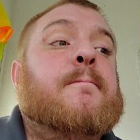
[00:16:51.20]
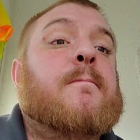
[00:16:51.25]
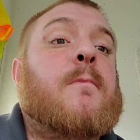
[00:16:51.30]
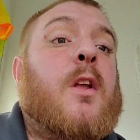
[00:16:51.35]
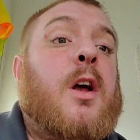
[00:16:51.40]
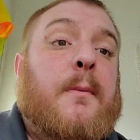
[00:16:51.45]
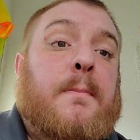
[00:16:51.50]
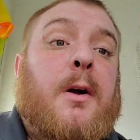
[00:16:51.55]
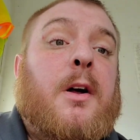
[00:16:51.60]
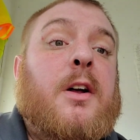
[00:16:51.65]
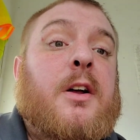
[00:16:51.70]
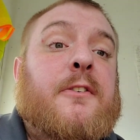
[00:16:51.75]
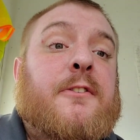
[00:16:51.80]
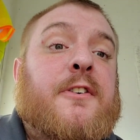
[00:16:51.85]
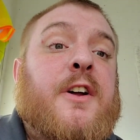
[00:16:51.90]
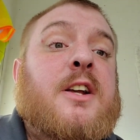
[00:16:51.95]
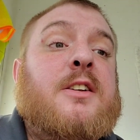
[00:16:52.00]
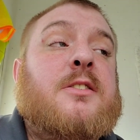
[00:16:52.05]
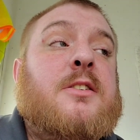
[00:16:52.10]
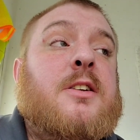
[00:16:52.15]
are probably
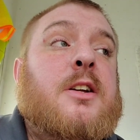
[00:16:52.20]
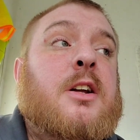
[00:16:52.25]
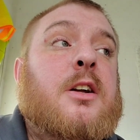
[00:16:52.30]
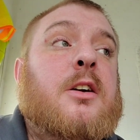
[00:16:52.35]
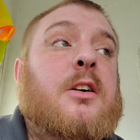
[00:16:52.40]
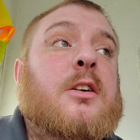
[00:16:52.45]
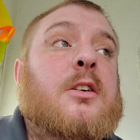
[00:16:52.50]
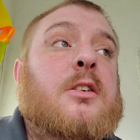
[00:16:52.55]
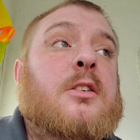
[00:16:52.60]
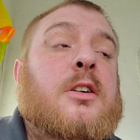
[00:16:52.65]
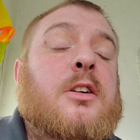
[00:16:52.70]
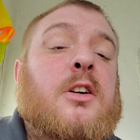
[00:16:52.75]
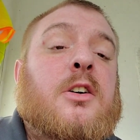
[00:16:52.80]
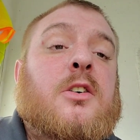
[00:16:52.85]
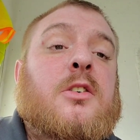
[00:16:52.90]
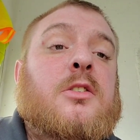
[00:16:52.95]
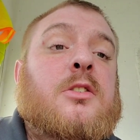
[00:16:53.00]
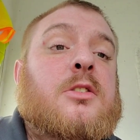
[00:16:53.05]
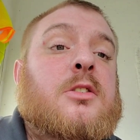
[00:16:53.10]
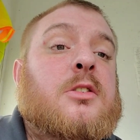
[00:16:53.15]
facing you
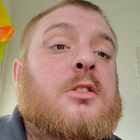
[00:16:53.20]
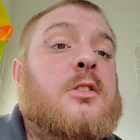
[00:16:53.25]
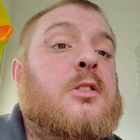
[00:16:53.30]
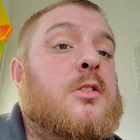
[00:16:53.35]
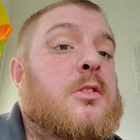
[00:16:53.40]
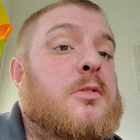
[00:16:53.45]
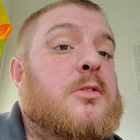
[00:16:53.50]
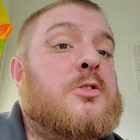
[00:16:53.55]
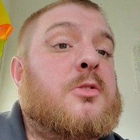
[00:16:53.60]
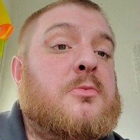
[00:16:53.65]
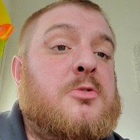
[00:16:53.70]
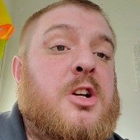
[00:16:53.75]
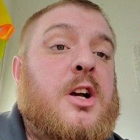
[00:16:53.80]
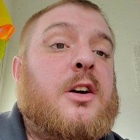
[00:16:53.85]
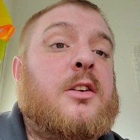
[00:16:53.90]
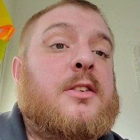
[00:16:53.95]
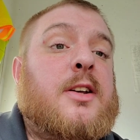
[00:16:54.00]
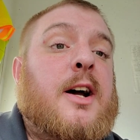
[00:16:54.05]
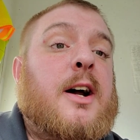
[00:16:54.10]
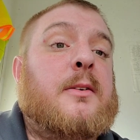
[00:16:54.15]
know some
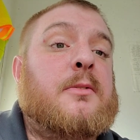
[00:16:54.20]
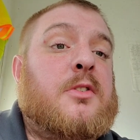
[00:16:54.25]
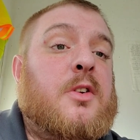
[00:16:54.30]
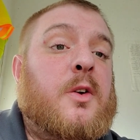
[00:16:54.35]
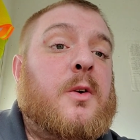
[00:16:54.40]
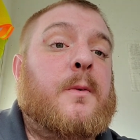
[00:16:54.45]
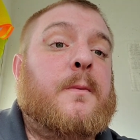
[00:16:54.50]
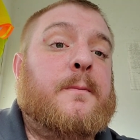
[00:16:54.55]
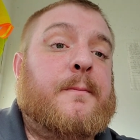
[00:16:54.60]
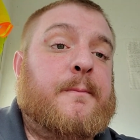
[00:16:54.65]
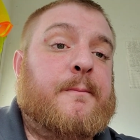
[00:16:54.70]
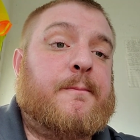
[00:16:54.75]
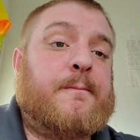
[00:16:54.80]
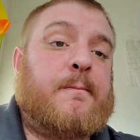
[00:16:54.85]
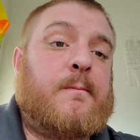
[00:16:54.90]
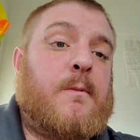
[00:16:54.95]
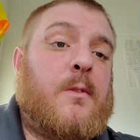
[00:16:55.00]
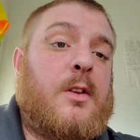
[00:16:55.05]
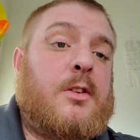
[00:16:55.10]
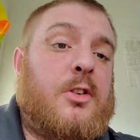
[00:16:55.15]
jail time too.
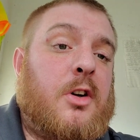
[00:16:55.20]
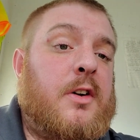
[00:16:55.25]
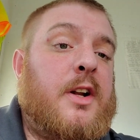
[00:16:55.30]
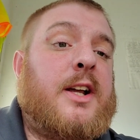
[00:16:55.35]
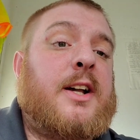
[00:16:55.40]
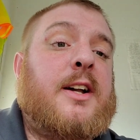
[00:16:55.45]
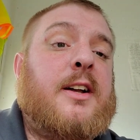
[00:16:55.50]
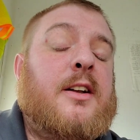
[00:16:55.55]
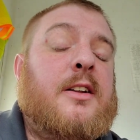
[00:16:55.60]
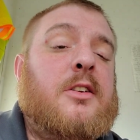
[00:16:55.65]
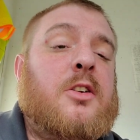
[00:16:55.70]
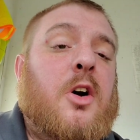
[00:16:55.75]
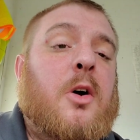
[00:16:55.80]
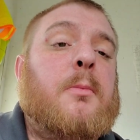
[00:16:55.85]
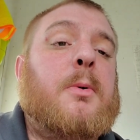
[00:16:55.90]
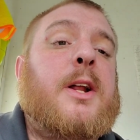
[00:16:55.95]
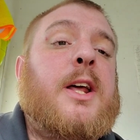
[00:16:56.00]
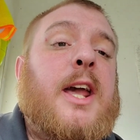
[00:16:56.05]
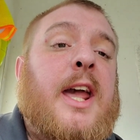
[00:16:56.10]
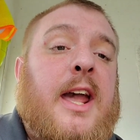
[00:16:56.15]
Dirty.
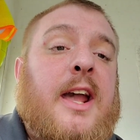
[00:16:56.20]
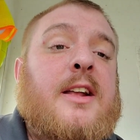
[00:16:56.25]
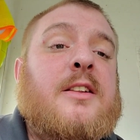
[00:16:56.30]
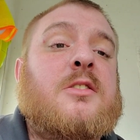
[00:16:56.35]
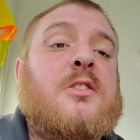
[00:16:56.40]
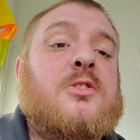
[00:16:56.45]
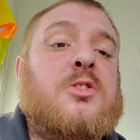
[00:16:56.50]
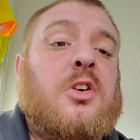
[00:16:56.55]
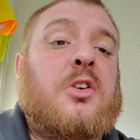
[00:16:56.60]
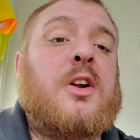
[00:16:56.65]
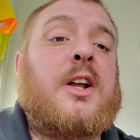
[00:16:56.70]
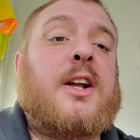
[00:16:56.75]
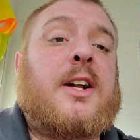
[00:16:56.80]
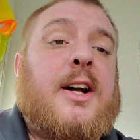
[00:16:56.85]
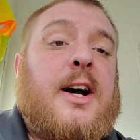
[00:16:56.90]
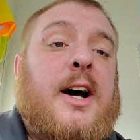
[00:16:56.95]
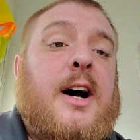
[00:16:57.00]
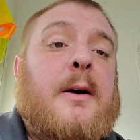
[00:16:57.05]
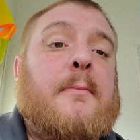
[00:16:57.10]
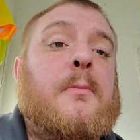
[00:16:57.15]
Nobody hates a dirty
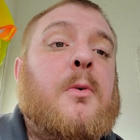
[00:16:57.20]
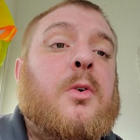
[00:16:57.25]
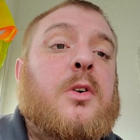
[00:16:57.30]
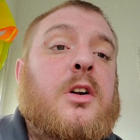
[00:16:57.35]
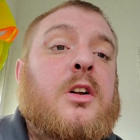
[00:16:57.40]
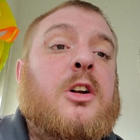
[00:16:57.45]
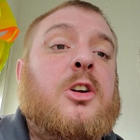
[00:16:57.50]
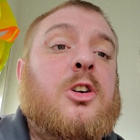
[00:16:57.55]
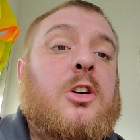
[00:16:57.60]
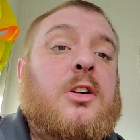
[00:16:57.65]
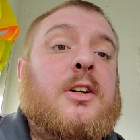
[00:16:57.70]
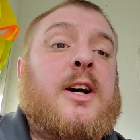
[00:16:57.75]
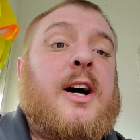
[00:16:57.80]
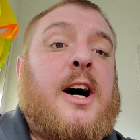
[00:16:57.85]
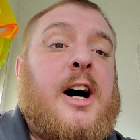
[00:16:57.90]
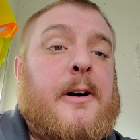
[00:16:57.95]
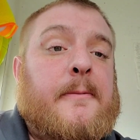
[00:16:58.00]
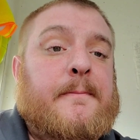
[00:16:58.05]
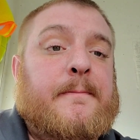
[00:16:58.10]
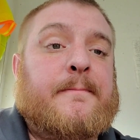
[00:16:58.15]
cop more than a good
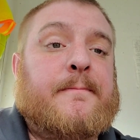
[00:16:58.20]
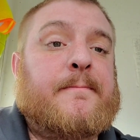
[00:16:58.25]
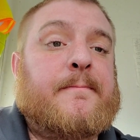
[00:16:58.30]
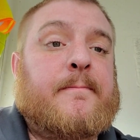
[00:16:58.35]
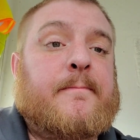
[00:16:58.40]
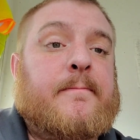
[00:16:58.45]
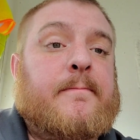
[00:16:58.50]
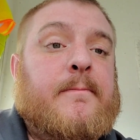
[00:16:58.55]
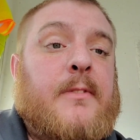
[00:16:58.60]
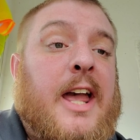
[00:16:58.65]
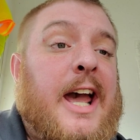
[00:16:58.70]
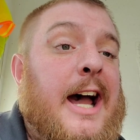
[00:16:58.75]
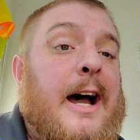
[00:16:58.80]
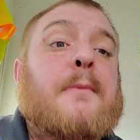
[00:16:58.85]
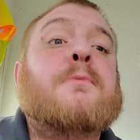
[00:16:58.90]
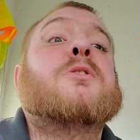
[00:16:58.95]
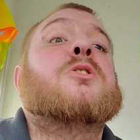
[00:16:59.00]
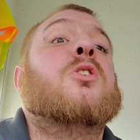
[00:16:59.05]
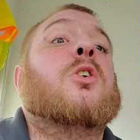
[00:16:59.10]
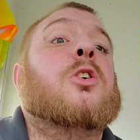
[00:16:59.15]
cop.
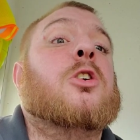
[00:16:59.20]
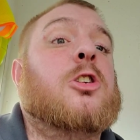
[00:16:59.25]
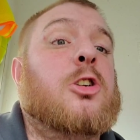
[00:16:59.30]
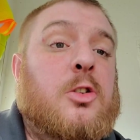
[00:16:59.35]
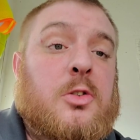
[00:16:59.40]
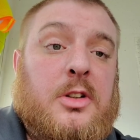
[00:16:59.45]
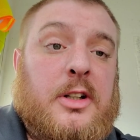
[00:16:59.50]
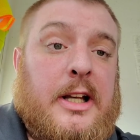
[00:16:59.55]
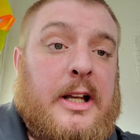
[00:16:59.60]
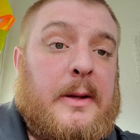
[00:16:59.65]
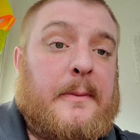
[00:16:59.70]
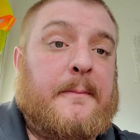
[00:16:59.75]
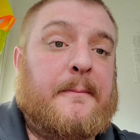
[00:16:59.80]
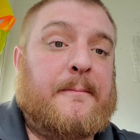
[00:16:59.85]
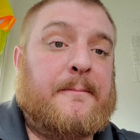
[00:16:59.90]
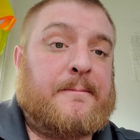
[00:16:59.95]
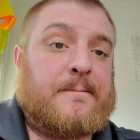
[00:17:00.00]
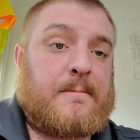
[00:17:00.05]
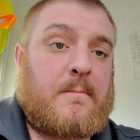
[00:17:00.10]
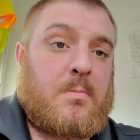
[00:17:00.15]
Absolutely.
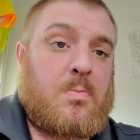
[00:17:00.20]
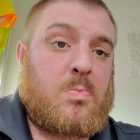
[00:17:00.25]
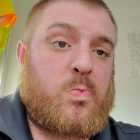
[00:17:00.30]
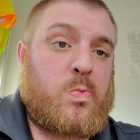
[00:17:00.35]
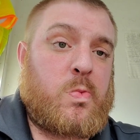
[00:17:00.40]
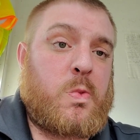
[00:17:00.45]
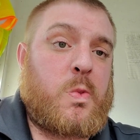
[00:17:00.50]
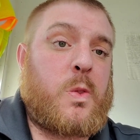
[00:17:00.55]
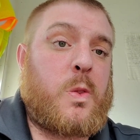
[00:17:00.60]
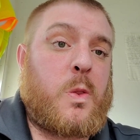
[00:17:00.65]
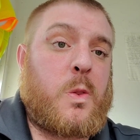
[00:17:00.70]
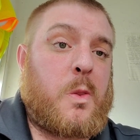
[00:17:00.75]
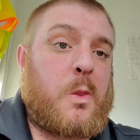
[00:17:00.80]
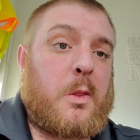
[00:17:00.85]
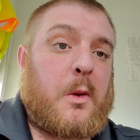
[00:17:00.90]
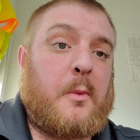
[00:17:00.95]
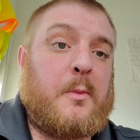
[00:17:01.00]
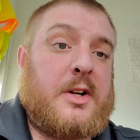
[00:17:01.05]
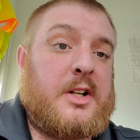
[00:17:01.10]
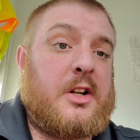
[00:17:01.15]

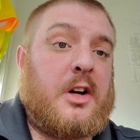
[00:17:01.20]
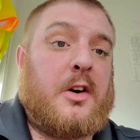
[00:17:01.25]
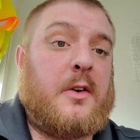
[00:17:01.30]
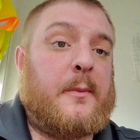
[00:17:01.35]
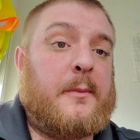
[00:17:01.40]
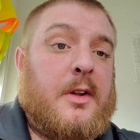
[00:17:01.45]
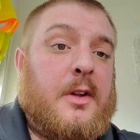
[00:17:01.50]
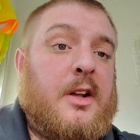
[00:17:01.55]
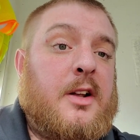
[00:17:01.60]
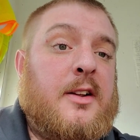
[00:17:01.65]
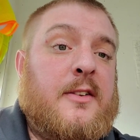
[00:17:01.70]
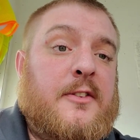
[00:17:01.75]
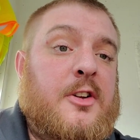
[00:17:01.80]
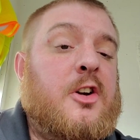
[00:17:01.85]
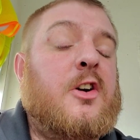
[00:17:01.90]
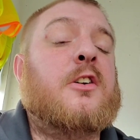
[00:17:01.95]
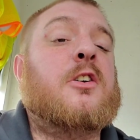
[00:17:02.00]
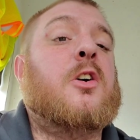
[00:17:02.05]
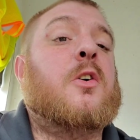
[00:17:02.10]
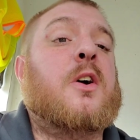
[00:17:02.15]
We don't. You
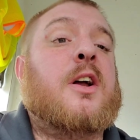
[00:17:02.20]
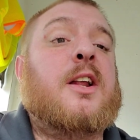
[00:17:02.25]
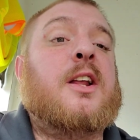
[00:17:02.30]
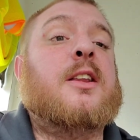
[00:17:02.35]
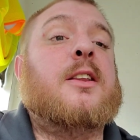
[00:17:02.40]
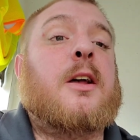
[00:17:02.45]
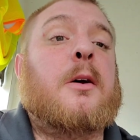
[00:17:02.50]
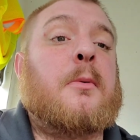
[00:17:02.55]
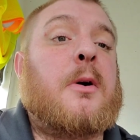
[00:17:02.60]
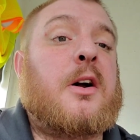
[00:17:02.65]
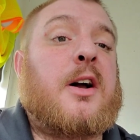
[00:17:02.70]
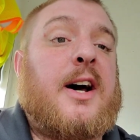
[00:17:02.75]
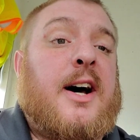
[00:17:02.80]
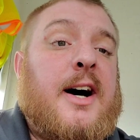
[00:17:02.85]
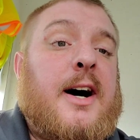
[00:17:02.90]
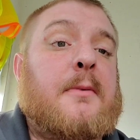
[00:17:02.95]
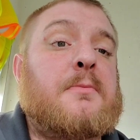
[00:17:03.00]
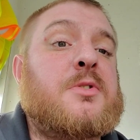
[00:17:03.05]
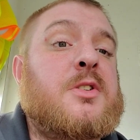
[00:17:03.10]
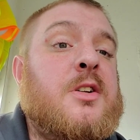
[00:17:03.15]
don't know anything about
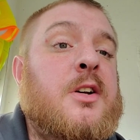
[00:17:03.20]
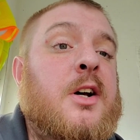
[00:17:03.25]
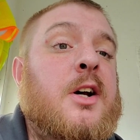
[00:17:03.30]
cops.